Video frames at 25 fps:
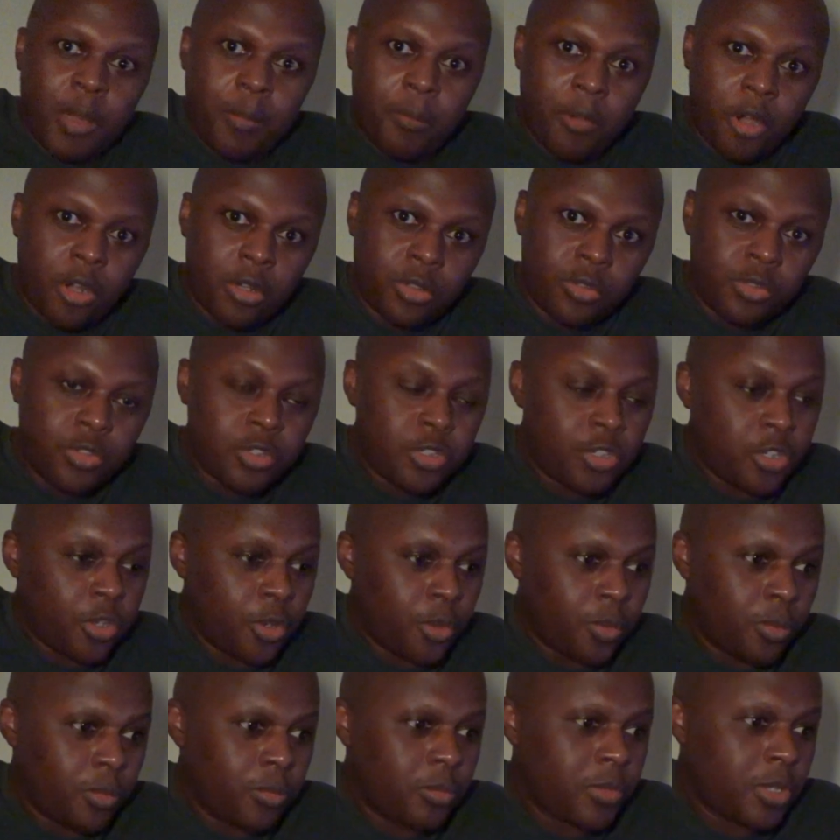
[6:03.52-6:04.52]
models,
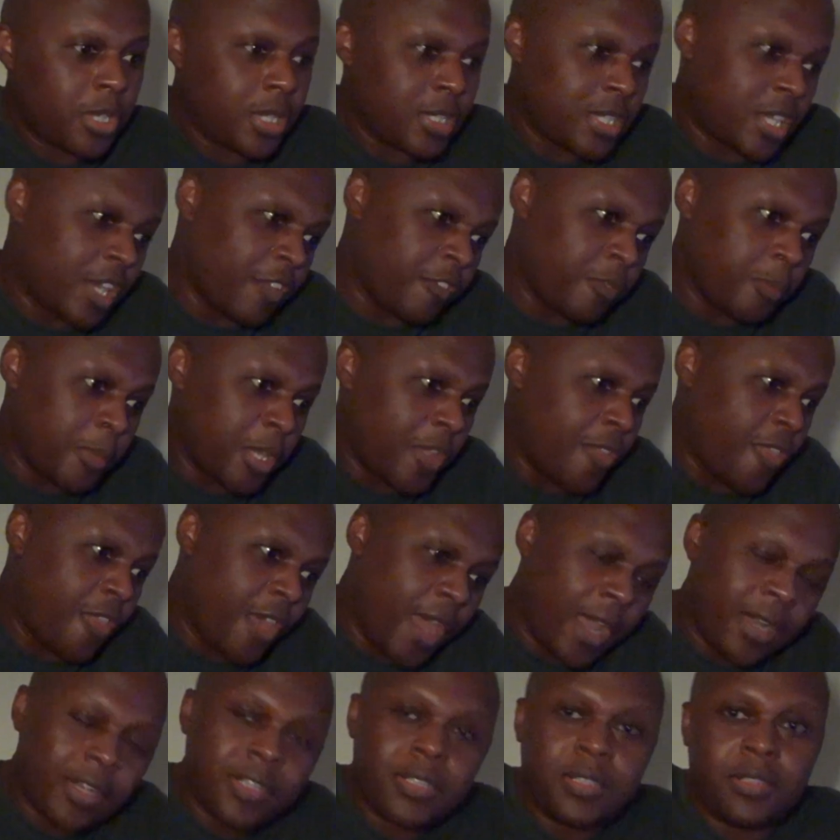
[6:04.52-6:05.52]
so it's giving me
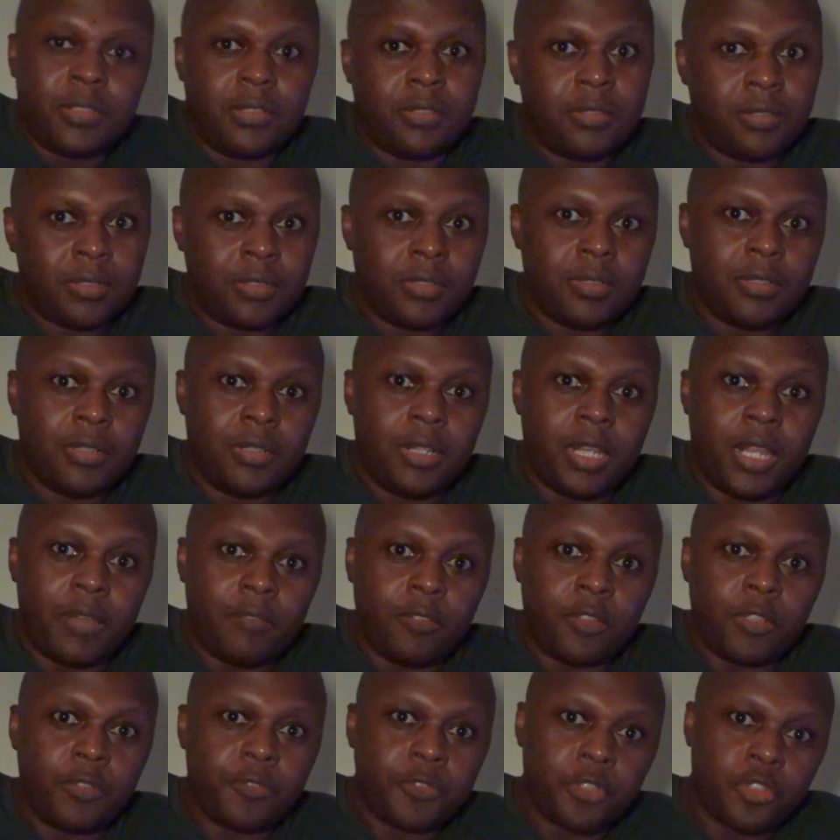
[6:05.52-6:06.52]
that
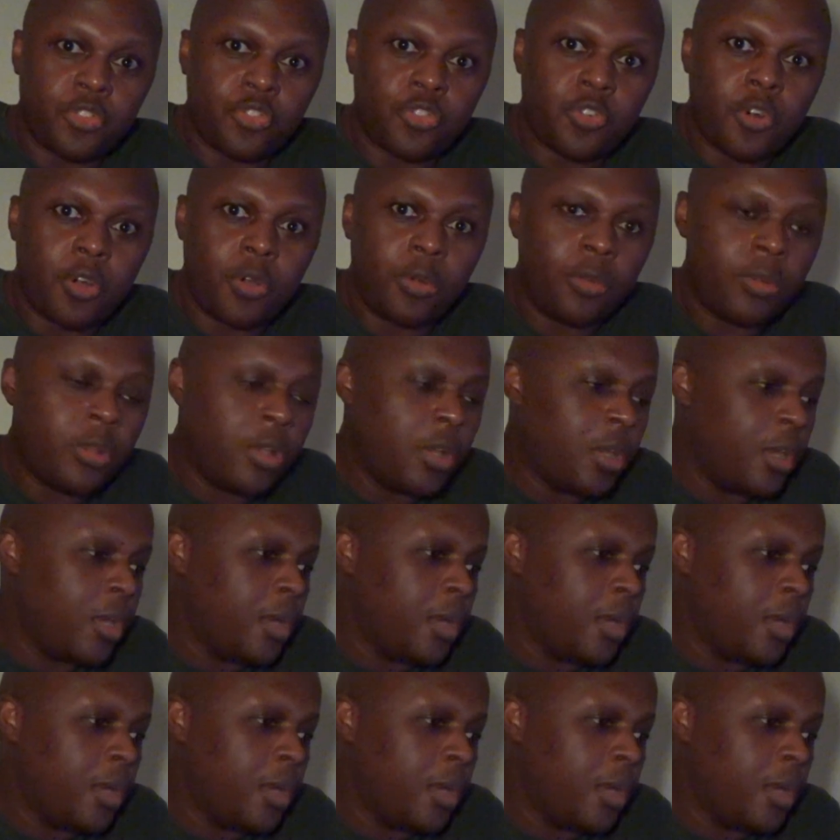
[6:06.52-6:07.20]
level of control.